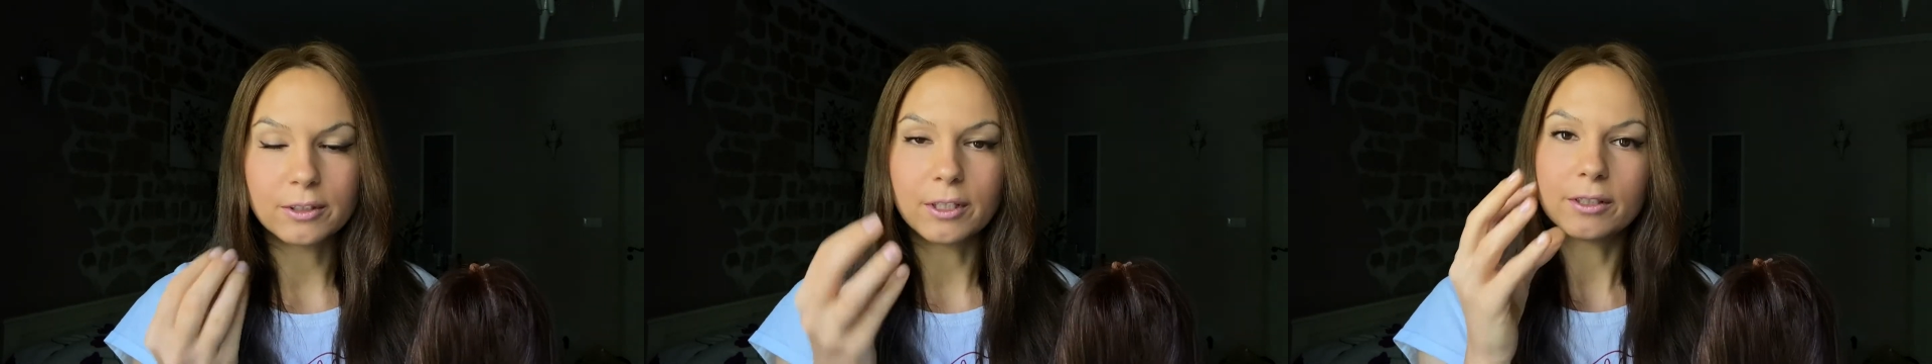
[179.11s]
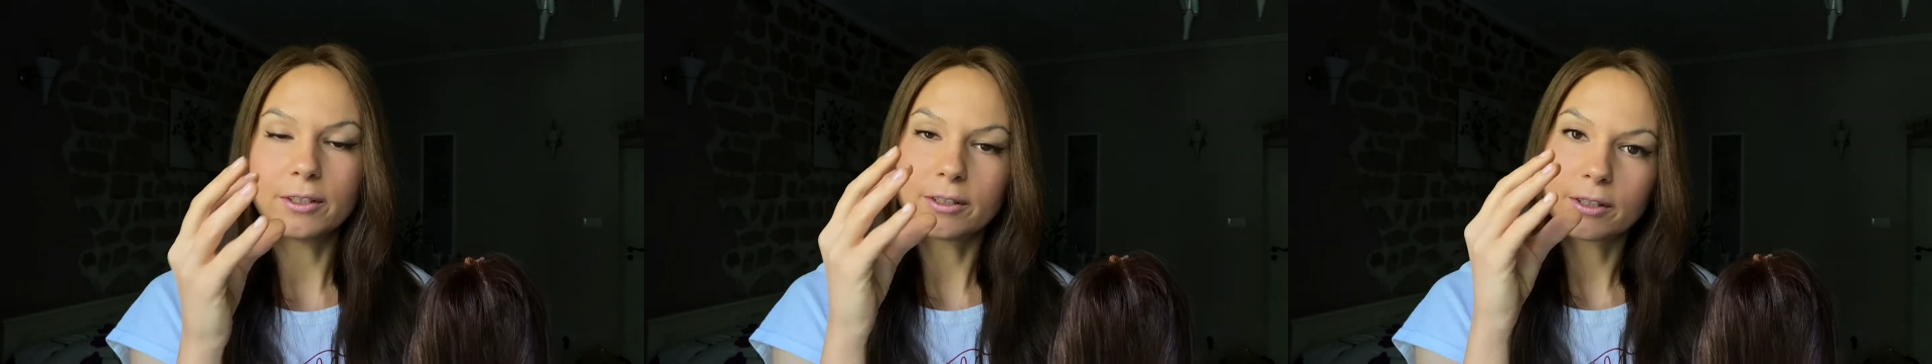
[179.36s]

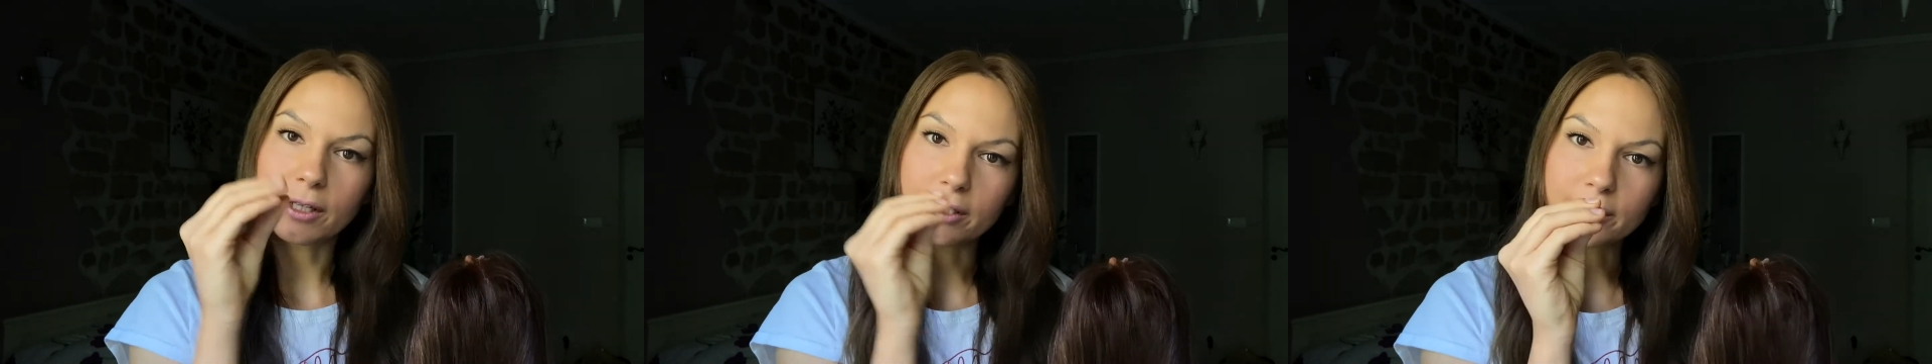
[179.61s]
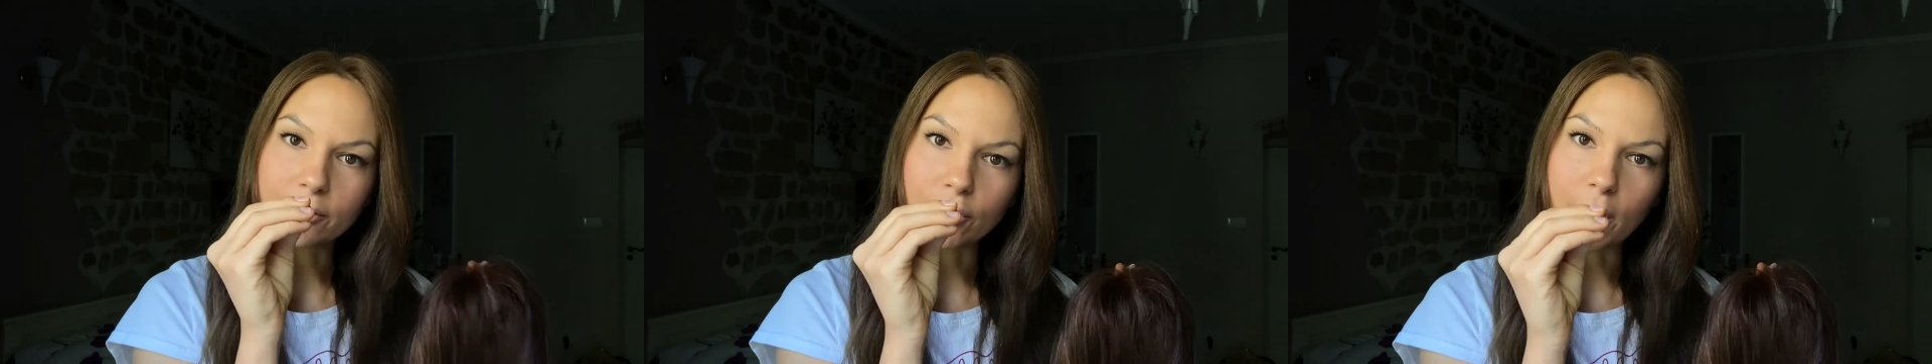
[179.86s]
that it
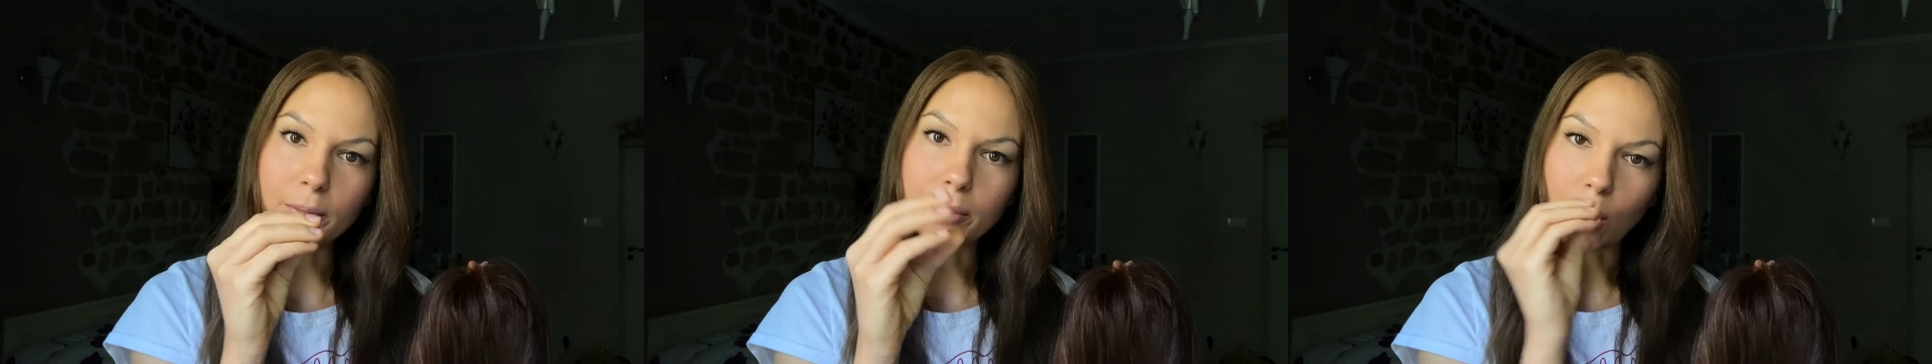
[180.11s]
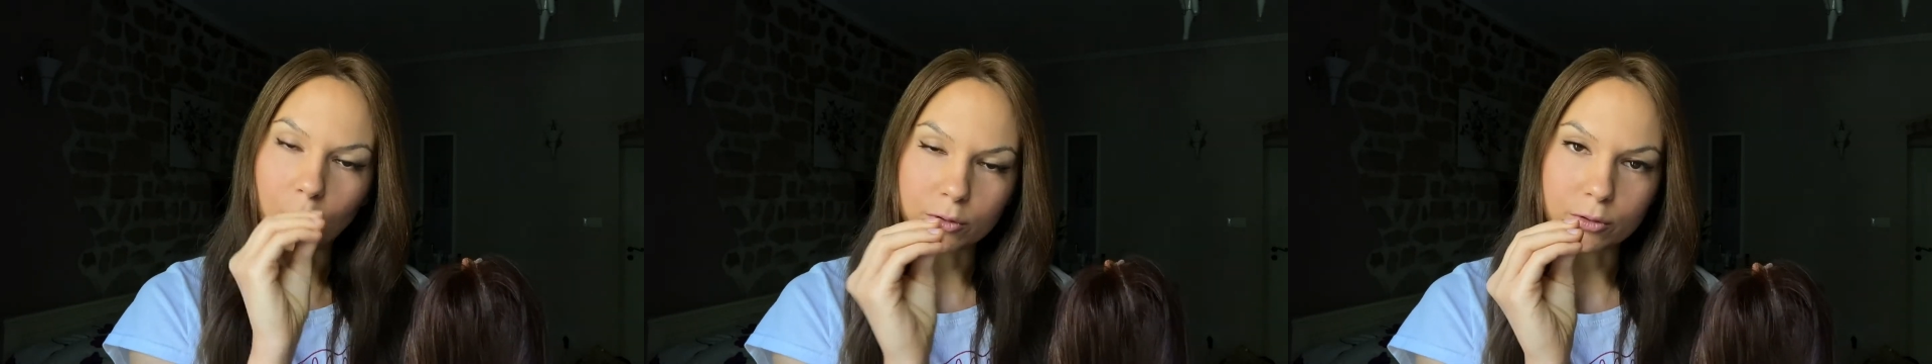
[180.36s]
can grab
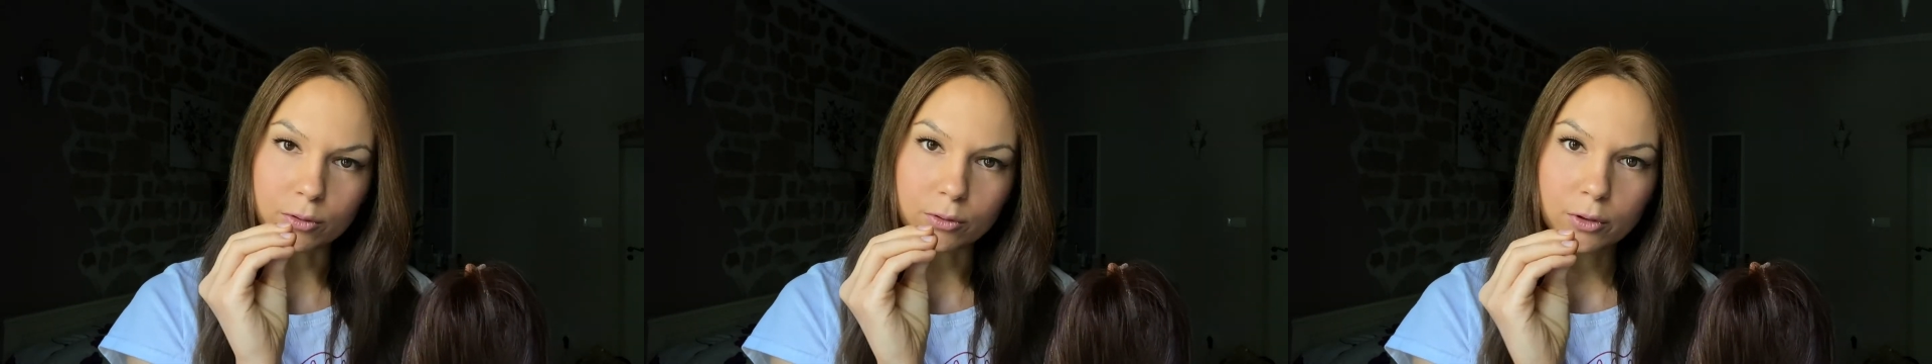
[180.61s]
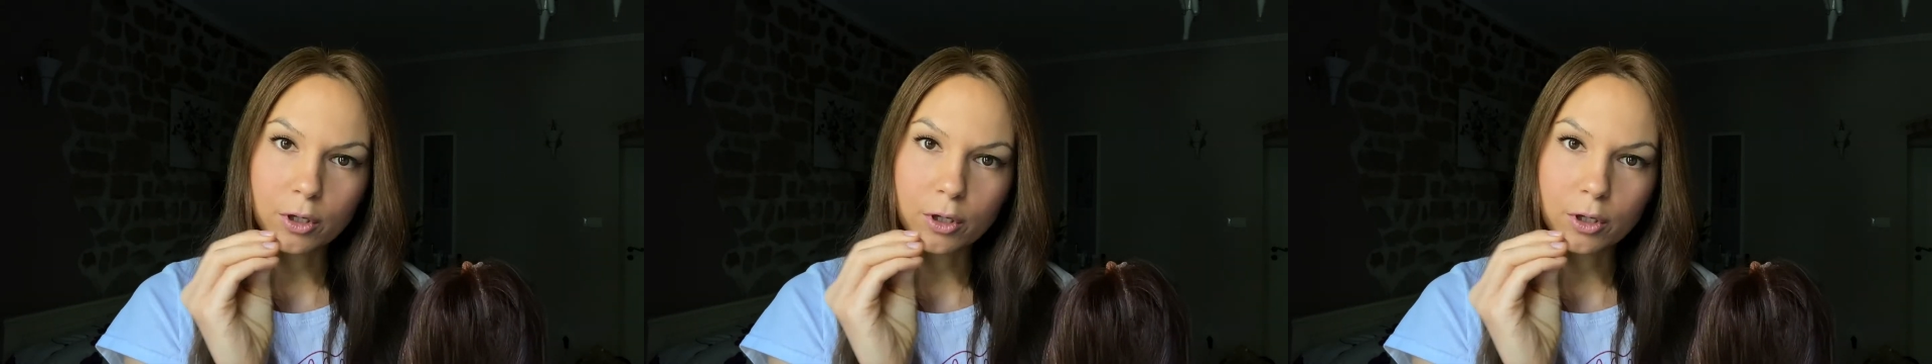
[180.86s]
onto.